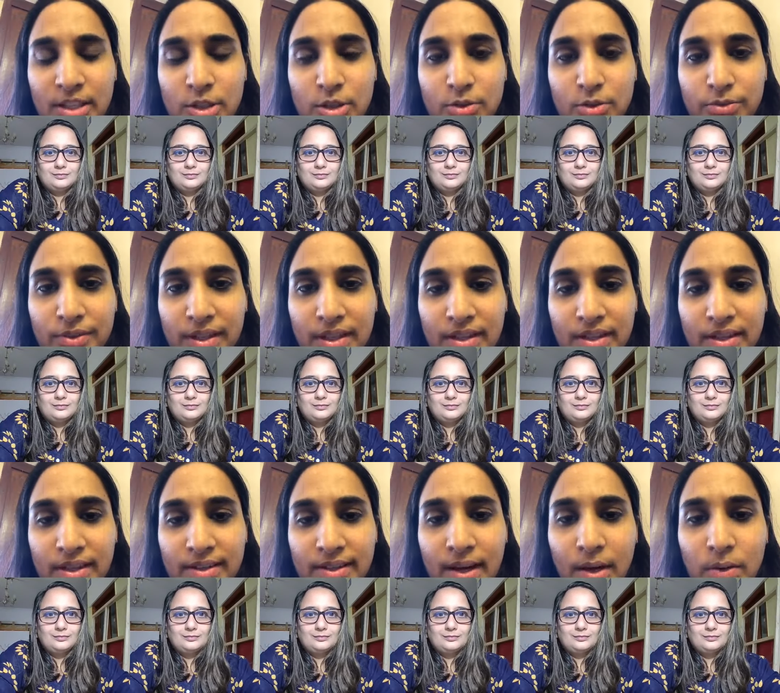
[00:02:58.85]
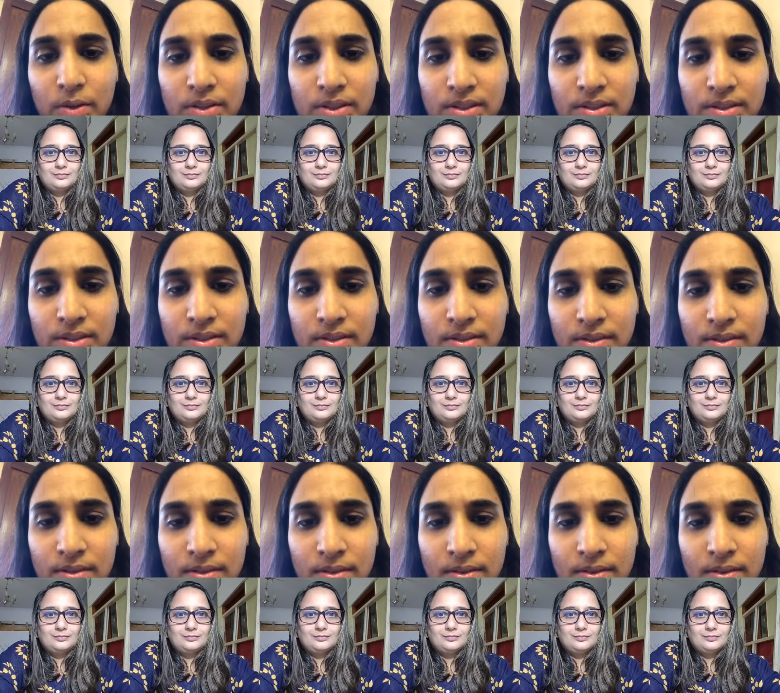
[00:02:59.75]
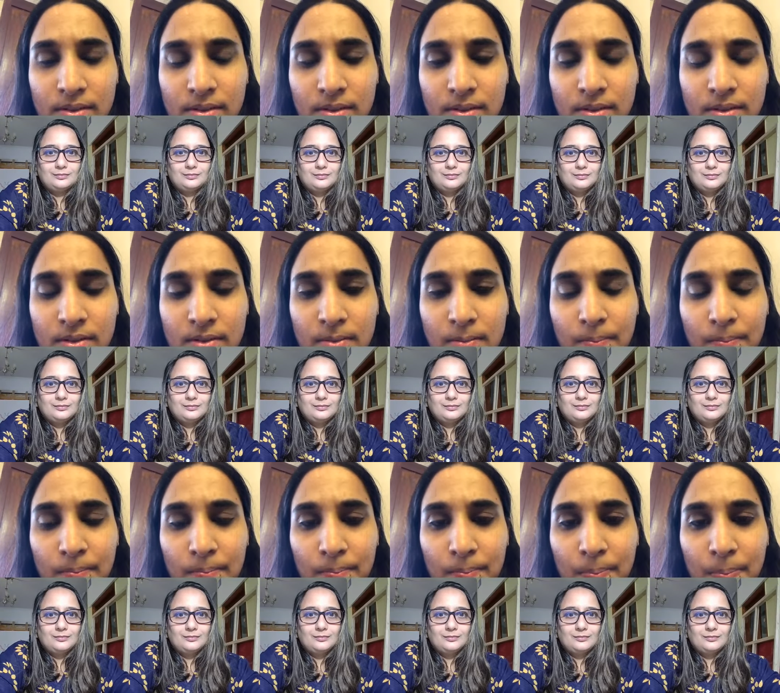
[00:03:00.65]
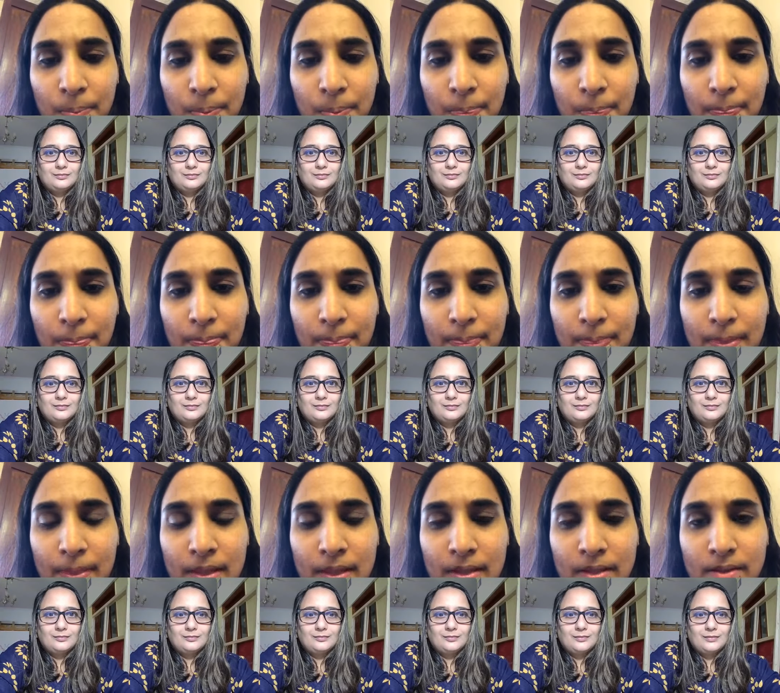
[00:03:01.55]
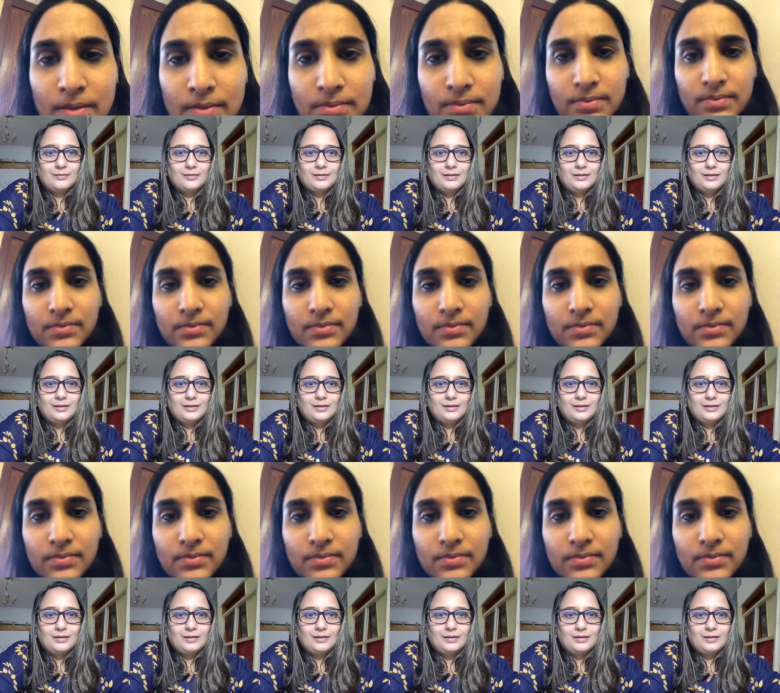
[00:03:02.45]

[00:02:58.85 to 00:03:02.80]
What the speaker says: No one is speaking in this clip.